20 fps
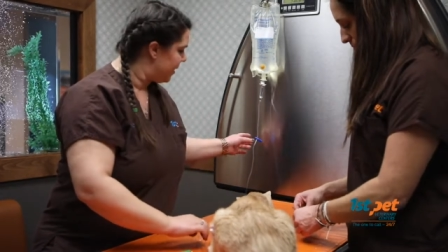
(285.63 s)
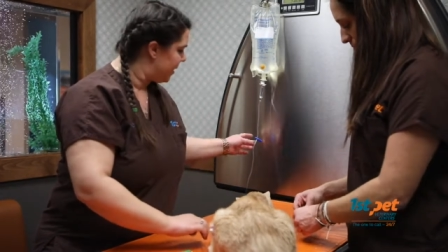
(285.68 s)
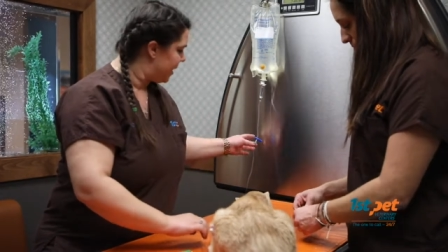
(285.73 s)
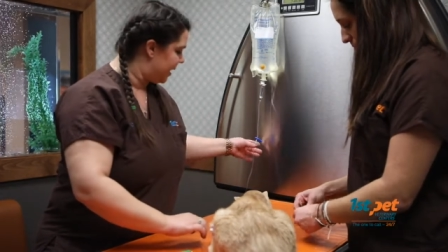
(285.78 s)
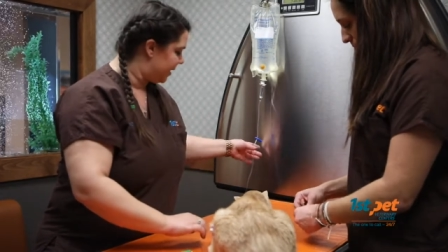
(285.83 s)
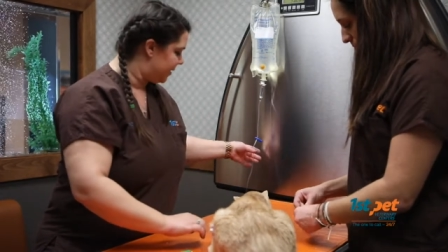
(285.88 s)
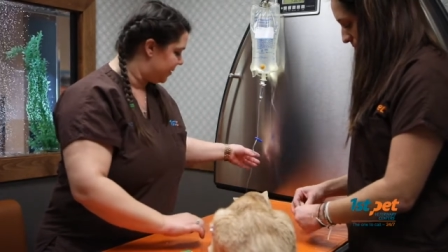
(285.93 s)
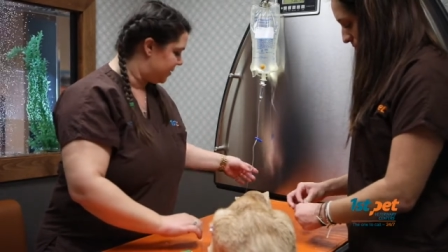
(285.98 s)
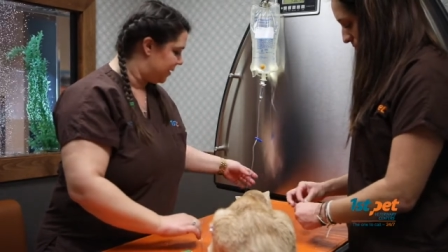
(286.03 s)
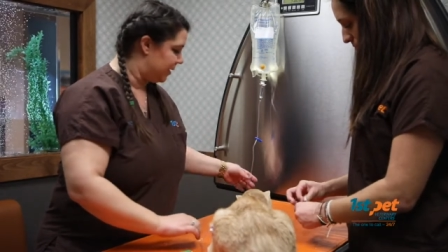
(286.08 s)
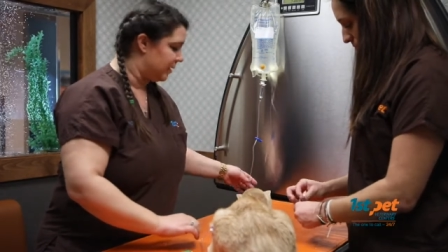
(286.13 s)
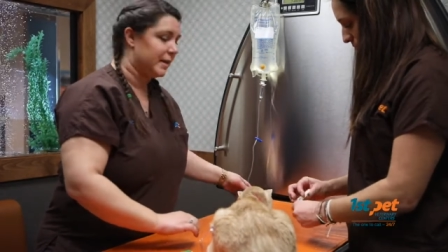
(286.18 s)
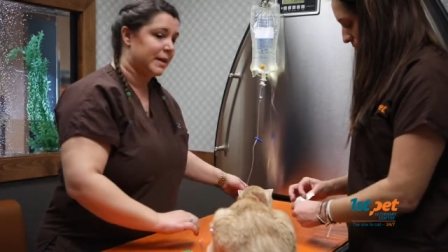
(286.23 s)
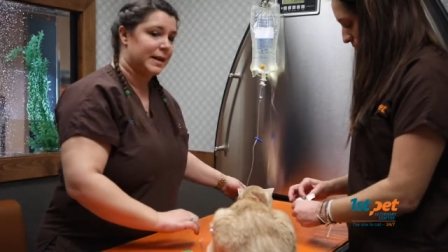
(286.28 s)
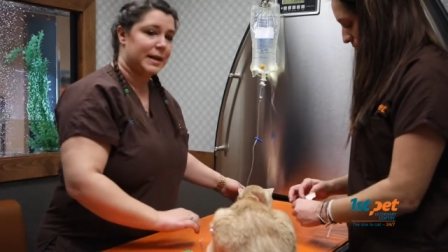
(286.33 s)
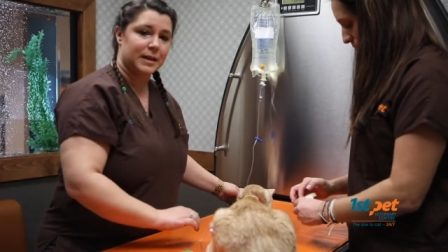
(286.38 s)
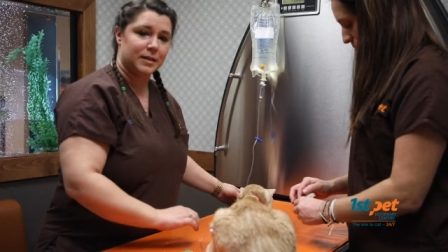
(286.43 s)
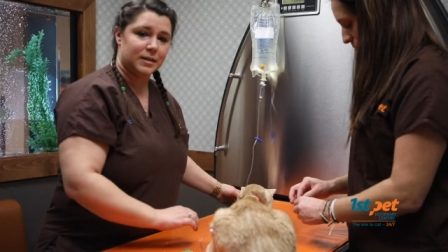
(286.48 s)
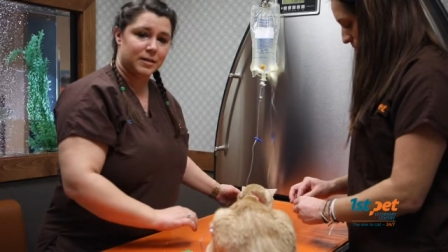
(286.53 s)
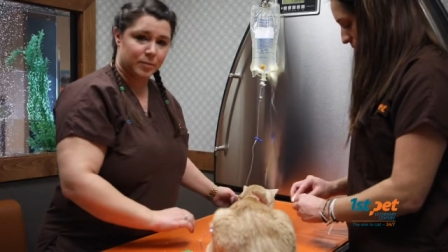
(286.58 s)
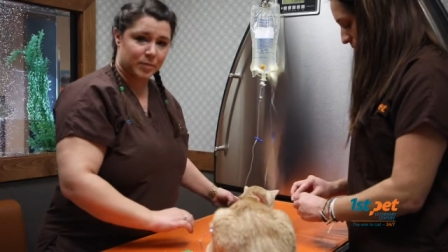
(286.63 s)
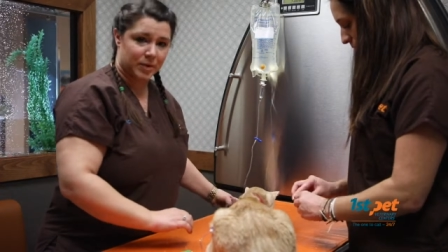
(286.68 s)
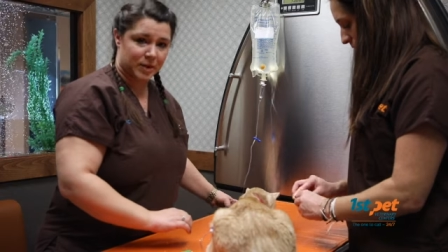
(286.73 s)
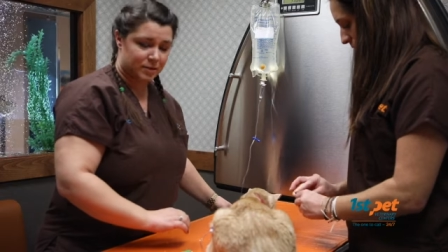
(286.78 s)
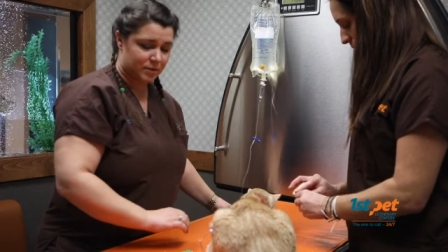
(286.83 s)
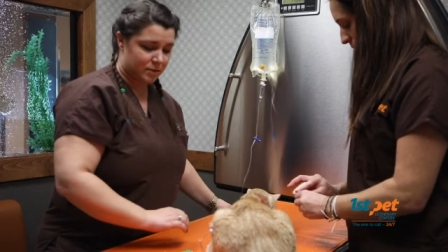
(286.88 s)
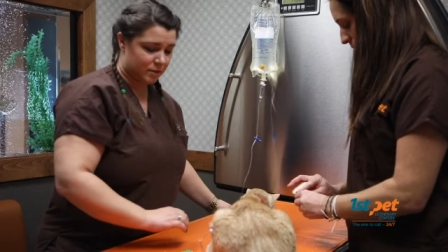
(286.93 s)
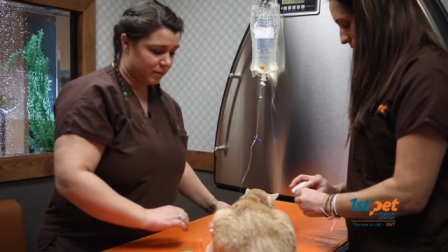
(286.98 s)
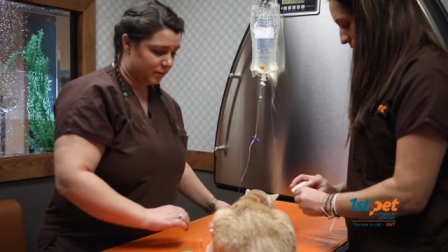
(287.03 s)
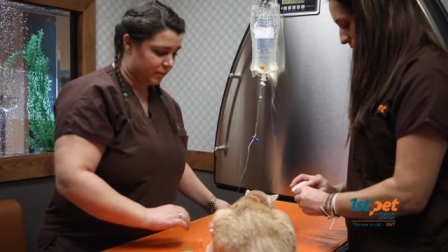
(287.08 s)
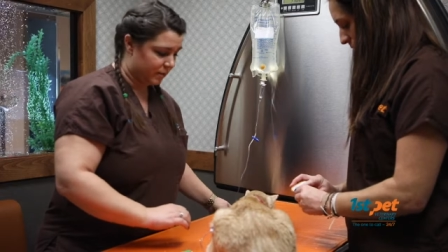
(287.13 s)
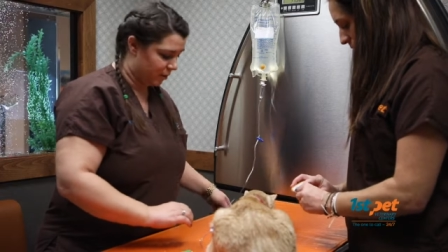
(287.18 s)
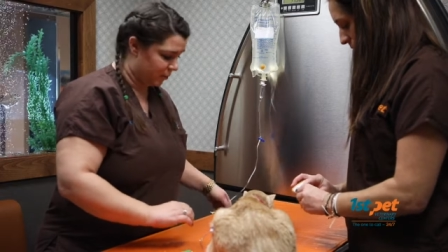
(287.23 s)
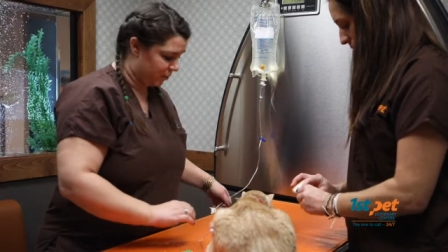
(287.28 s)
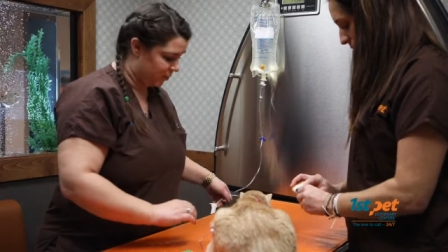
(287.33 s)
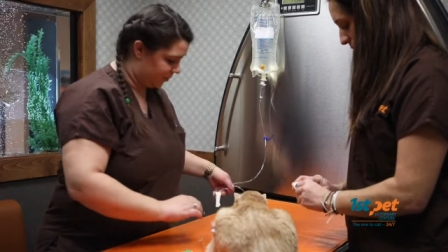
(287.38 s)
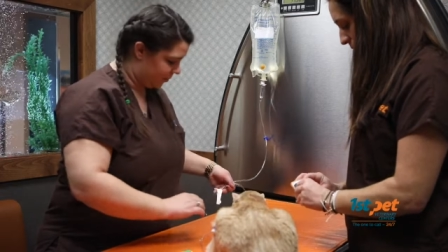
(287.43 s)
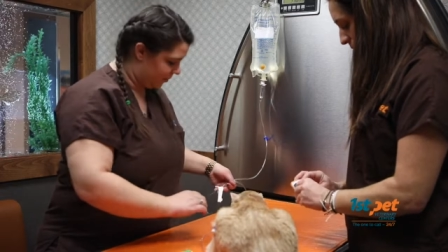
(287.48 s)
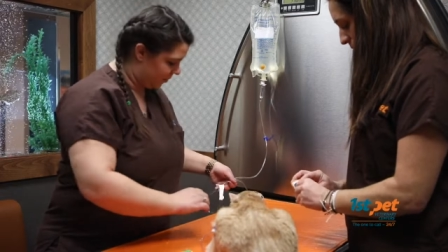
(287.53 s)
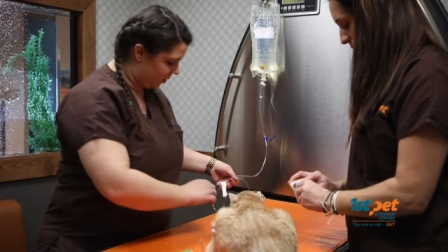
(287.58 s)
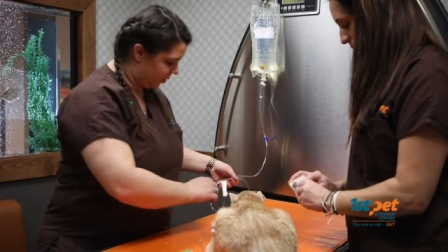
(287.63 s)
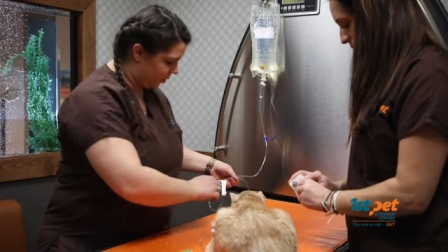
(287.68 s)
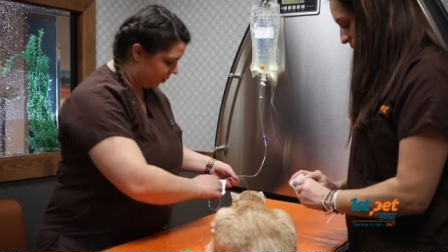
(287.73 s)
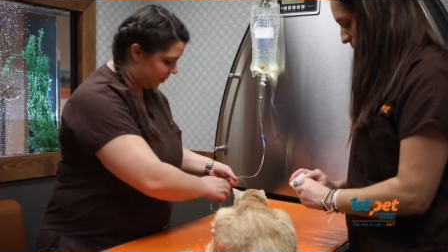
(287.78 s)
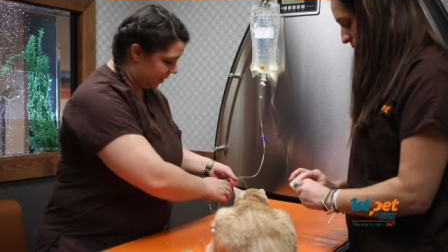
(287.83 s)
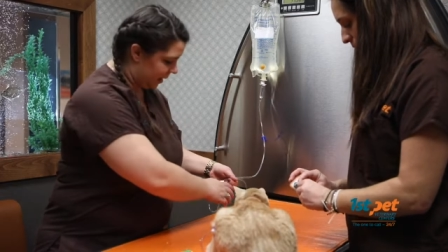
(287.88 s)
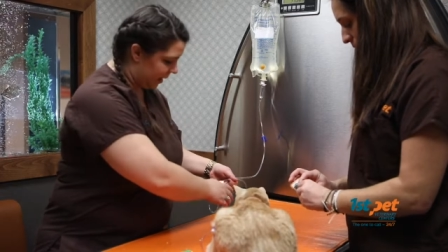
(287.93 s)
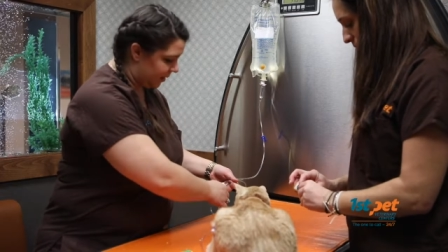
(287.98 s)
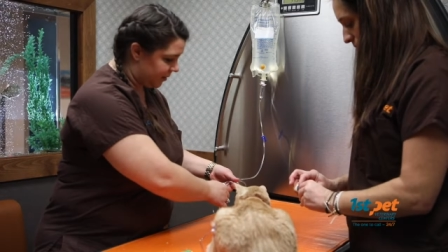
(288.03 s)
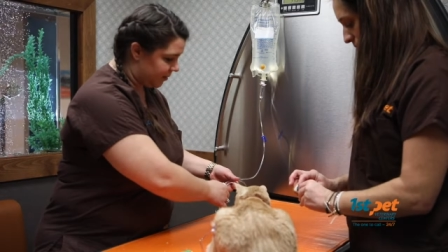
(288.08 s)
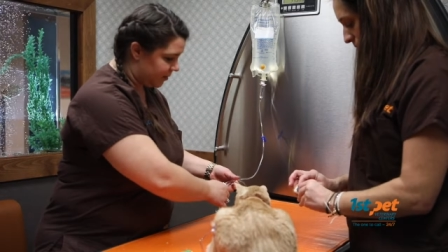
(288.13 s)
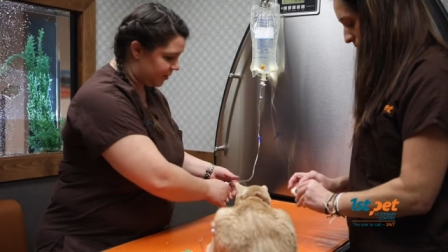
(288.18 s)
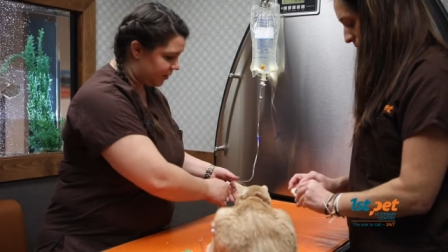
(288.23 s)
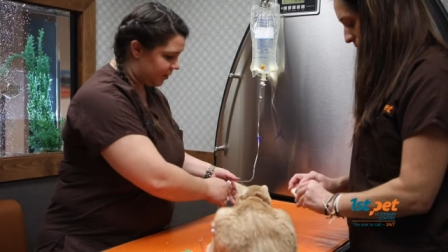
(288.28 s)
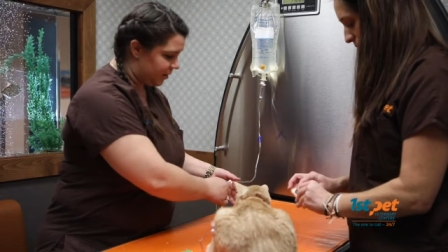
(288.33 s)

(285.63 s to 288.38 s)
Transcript: accidentally hit the muscle of your pet.